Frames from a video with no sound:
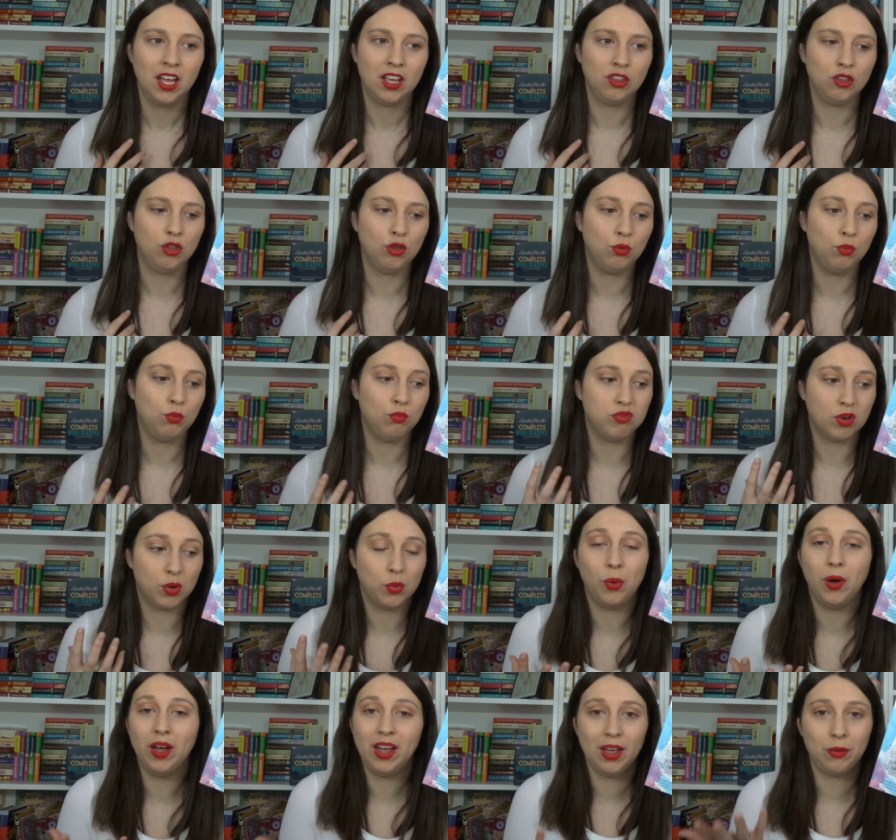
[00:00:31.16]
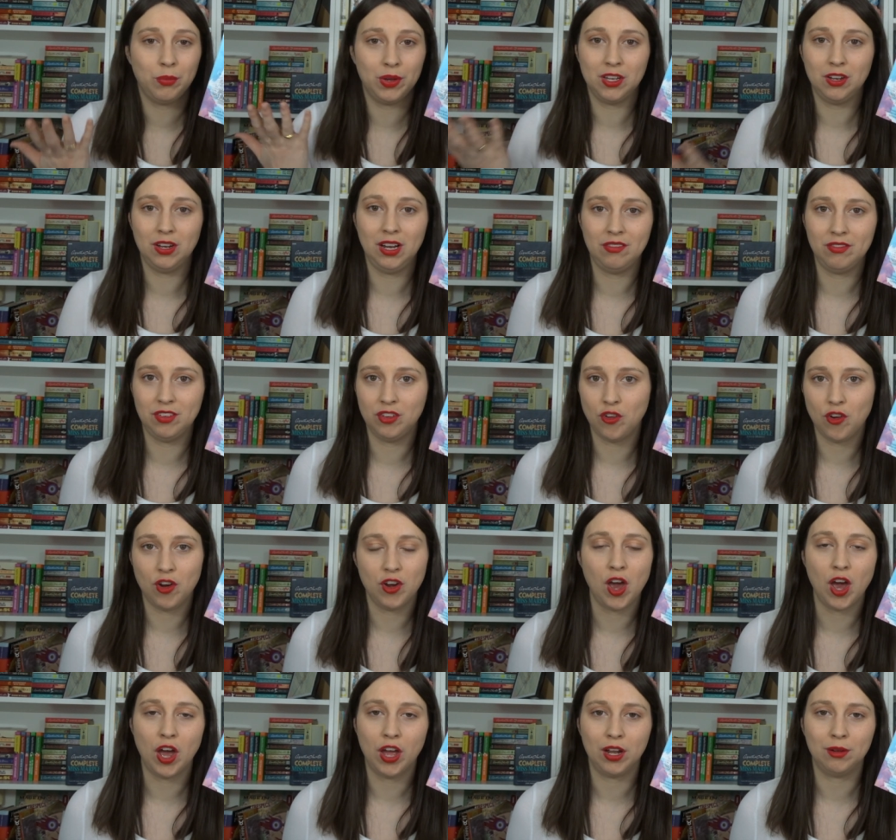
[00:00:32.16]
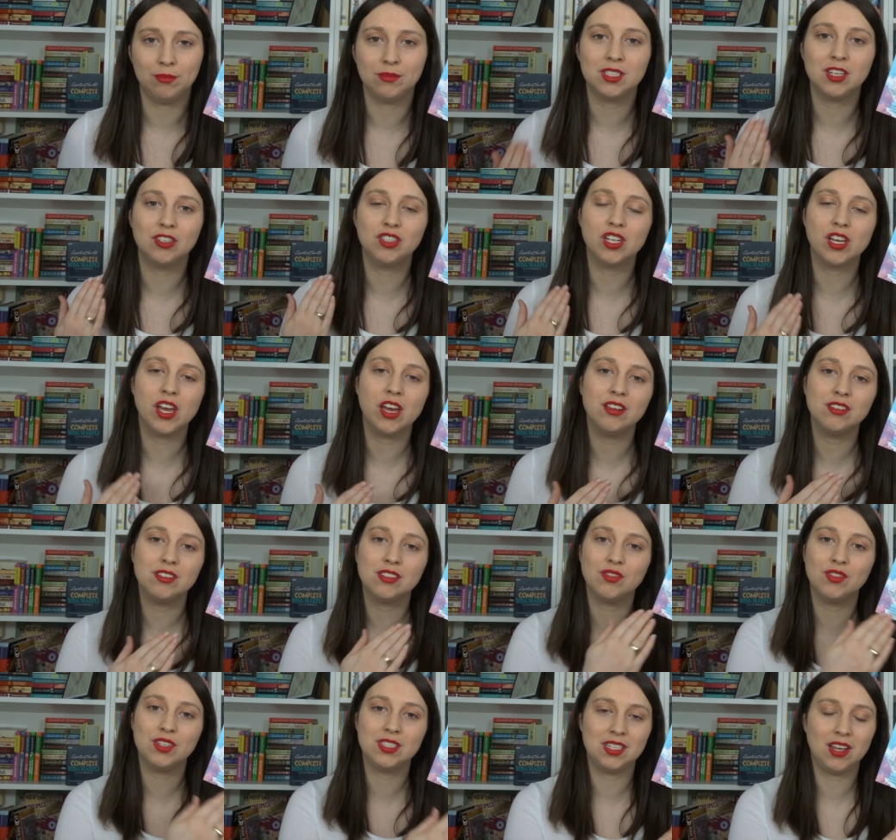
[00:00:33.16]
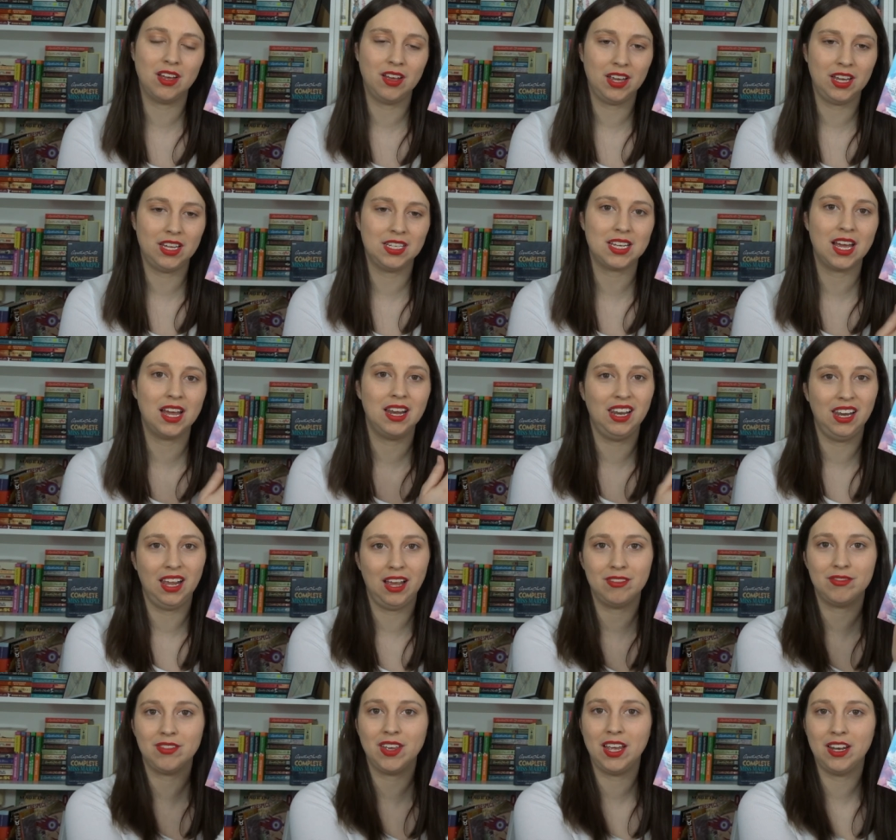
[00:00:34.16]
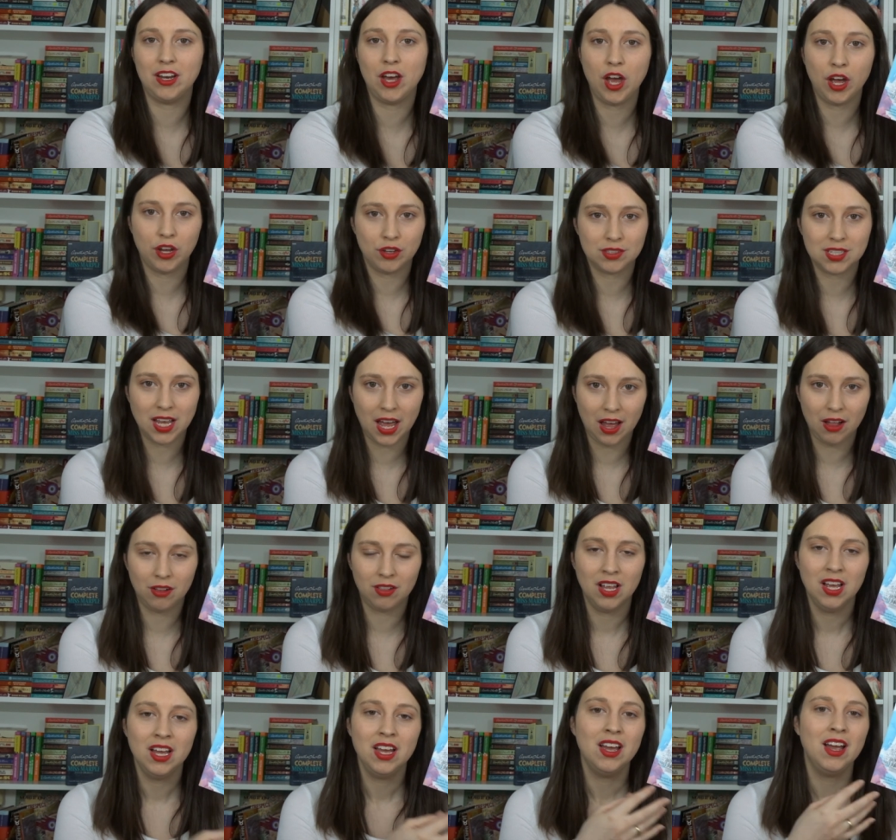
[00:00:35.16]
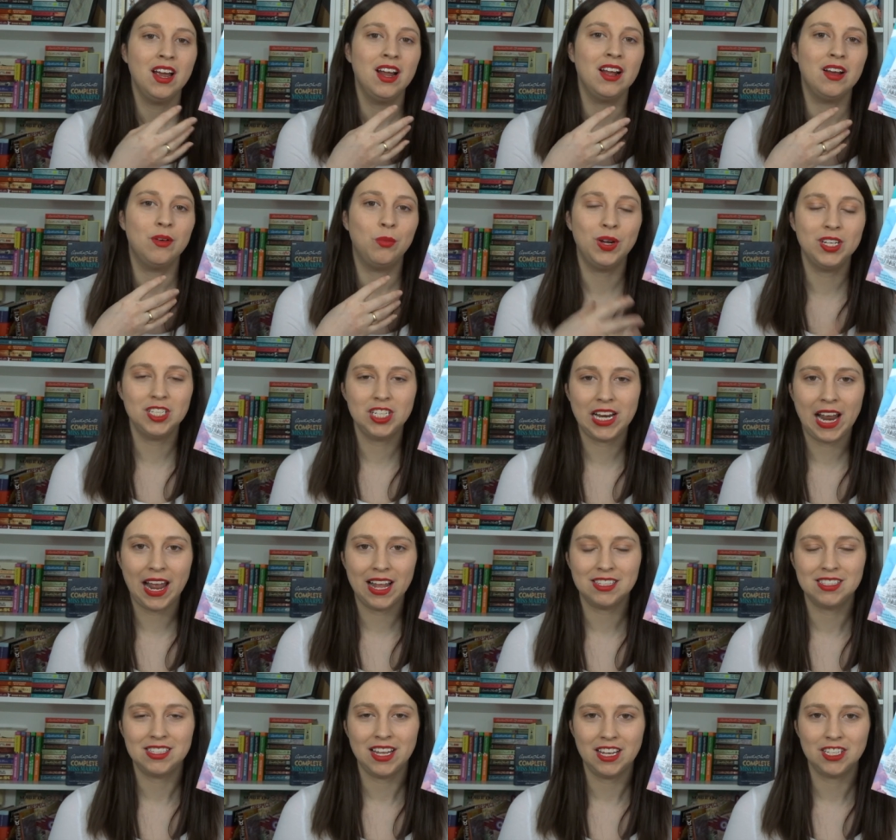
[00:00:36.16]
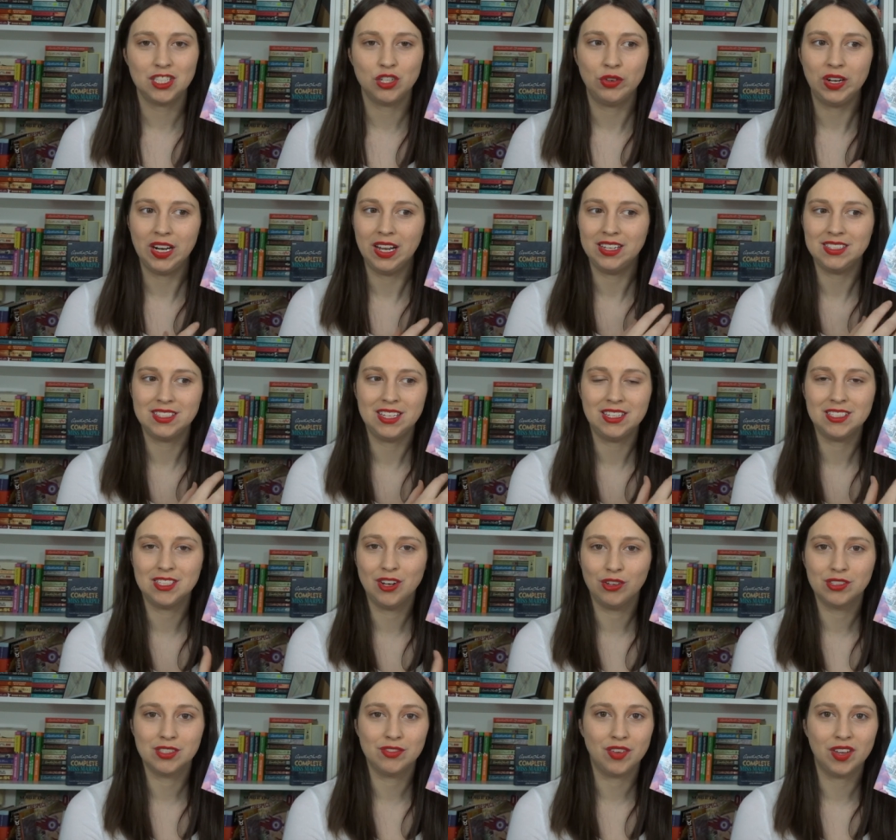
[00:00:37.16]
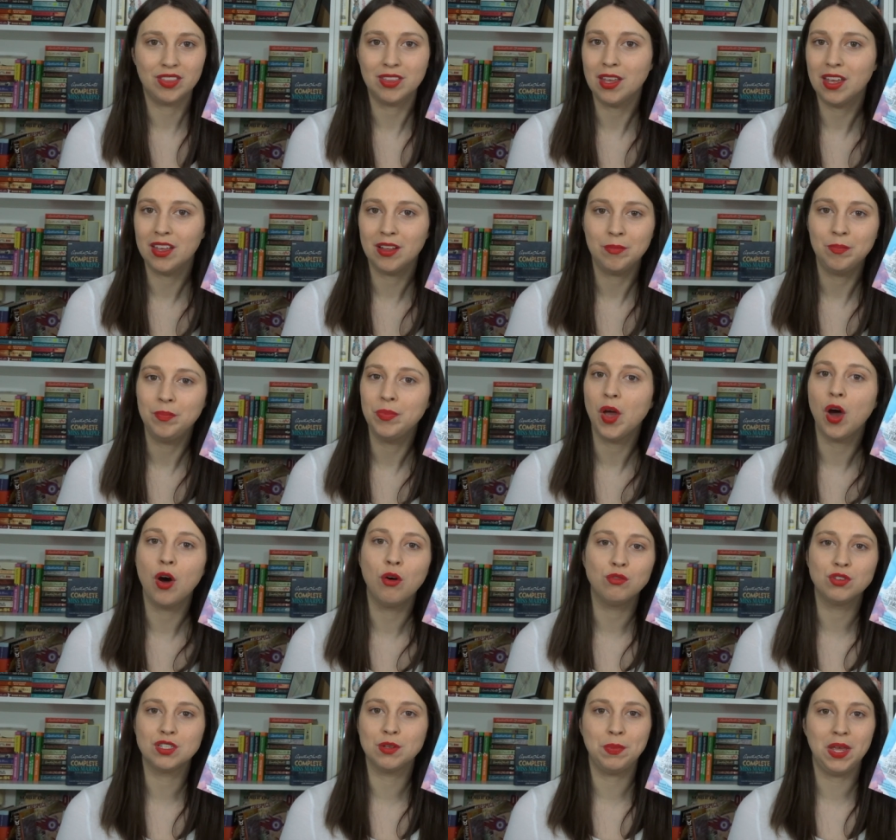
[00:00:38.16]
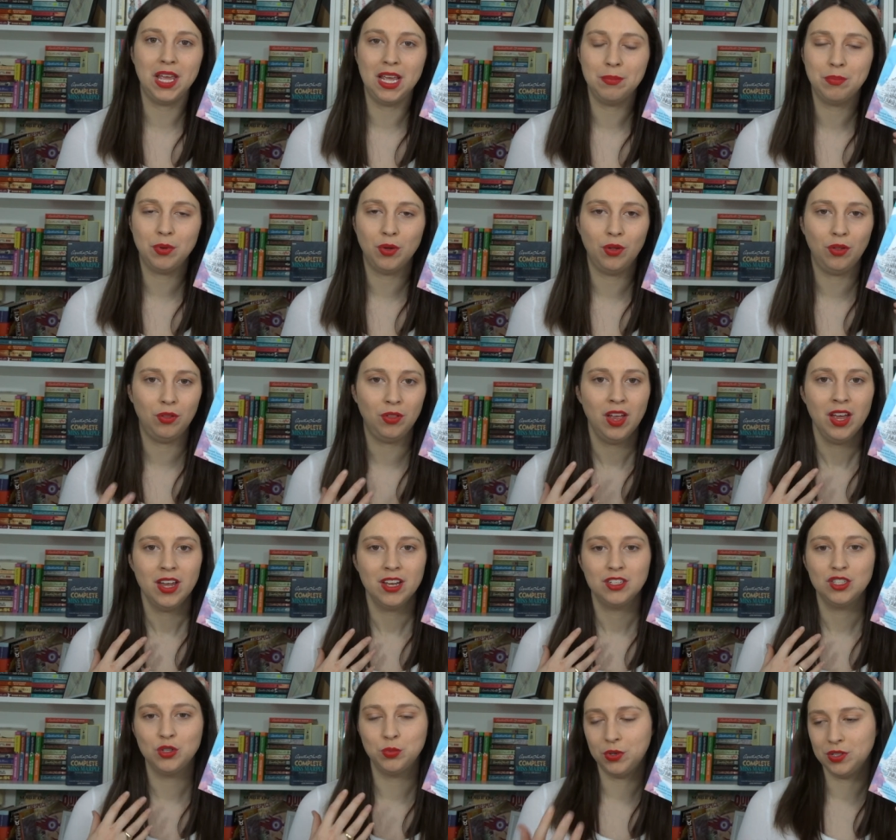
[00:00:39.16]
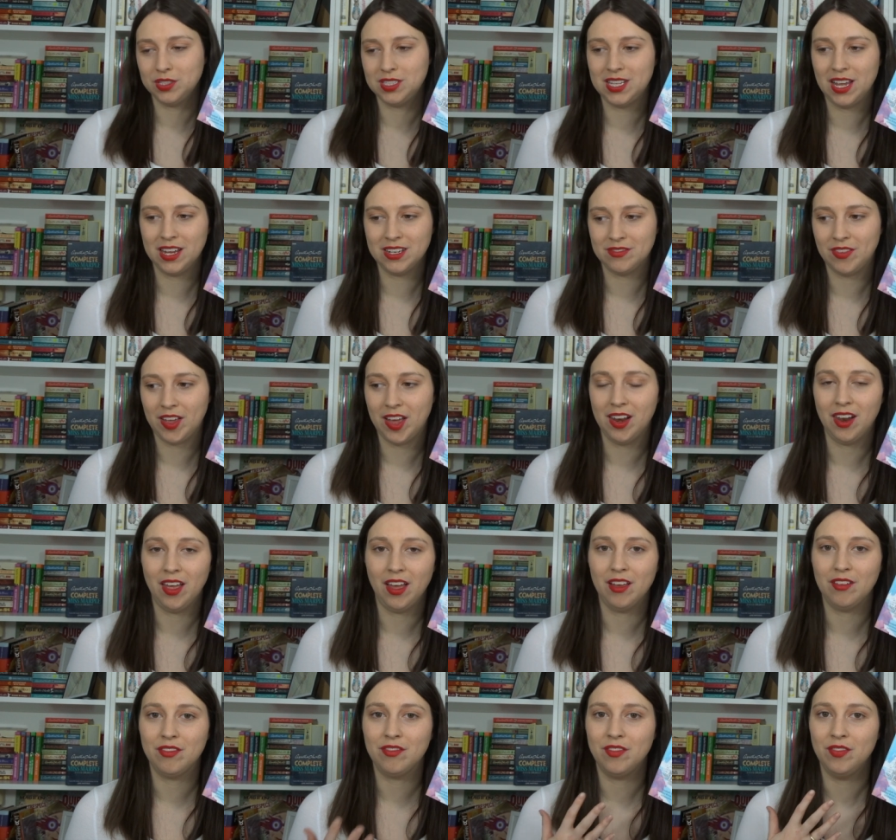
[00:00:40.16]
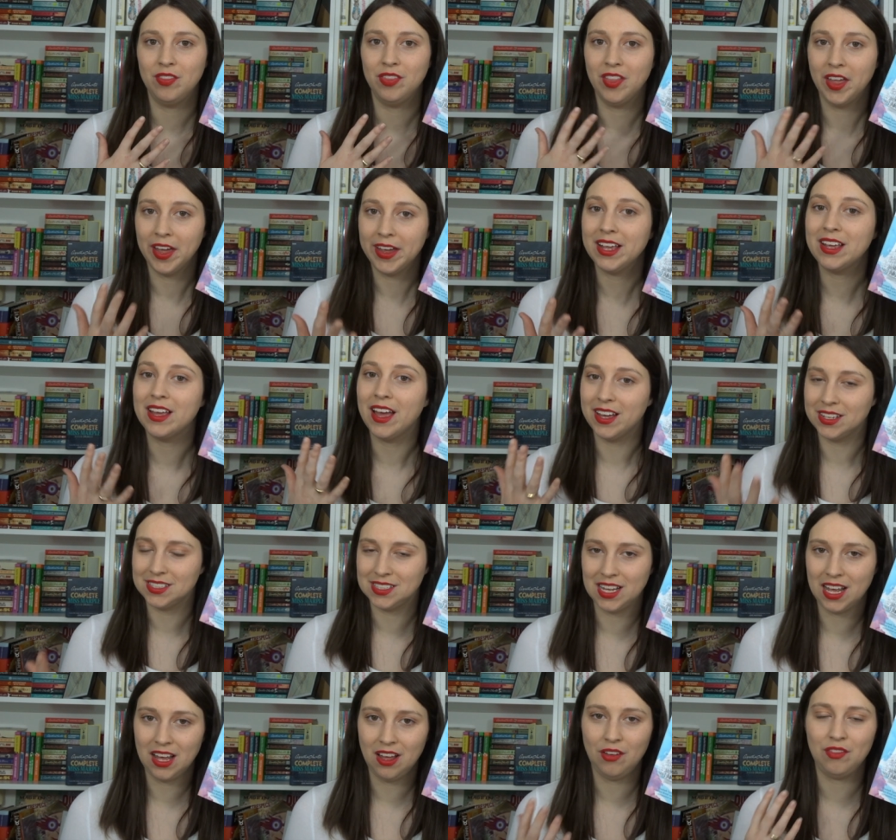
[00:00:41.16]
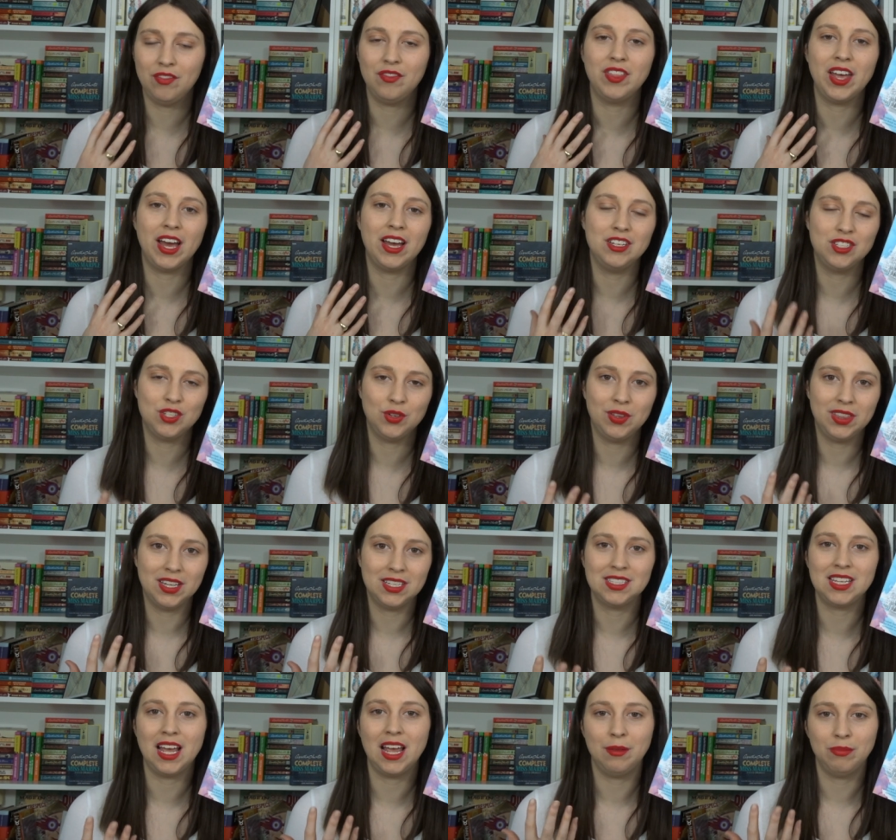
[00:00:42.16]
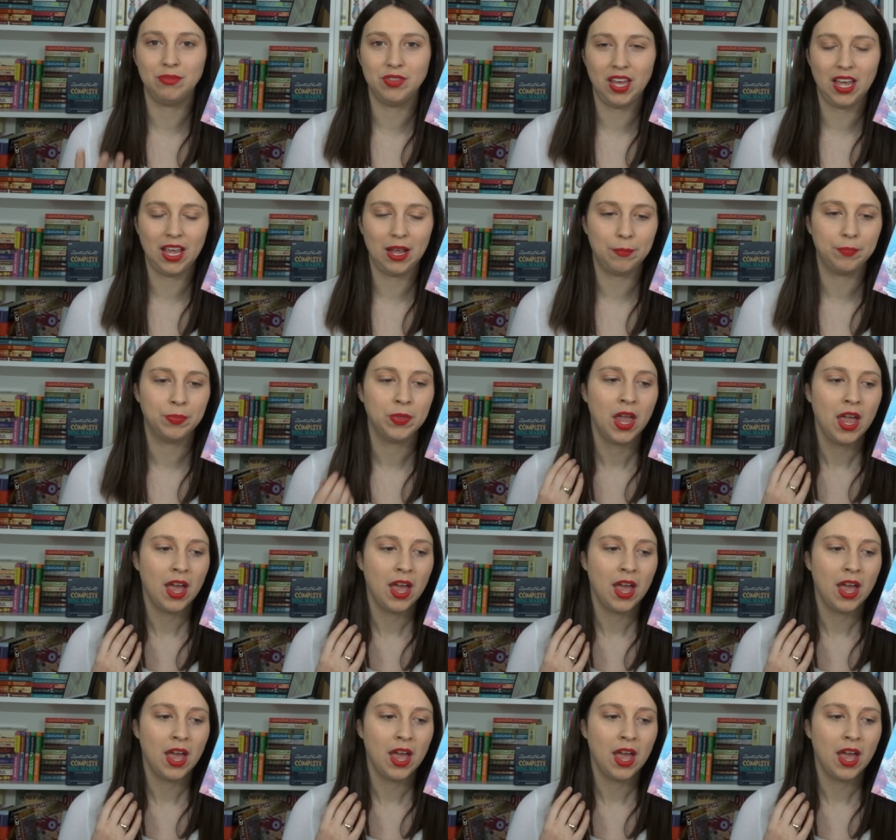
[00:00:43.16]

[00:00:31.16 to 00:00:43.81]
you require when you live in your own home. So she goes to reside and live in a hotel. When she gets there, she realises there's lots of other older people towards the end of her life, like herself, that are doing the same thing.